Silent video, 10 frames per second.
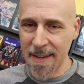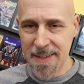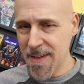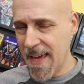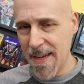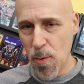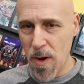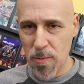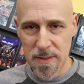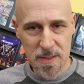You can't go
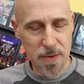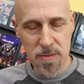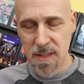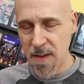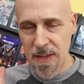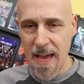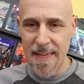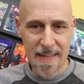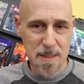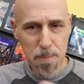wrong with this, folks. If you got
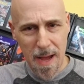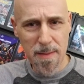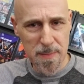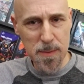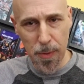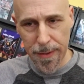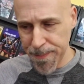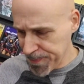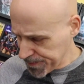kids, buy them this book.